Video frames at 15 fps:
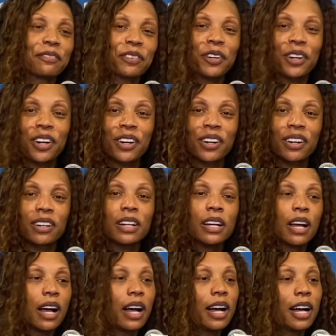for her
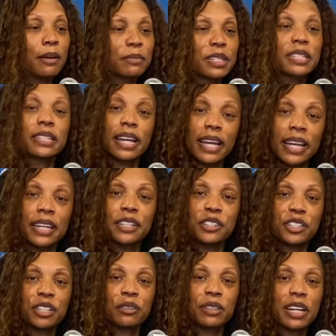to stay, and
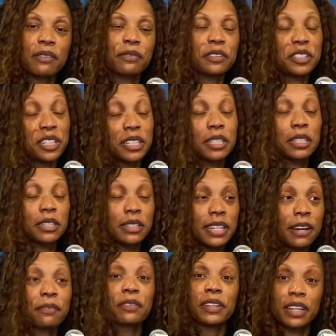she's
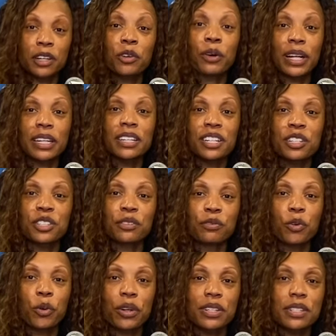definitely a great addition
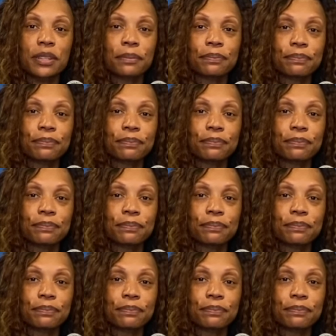for us.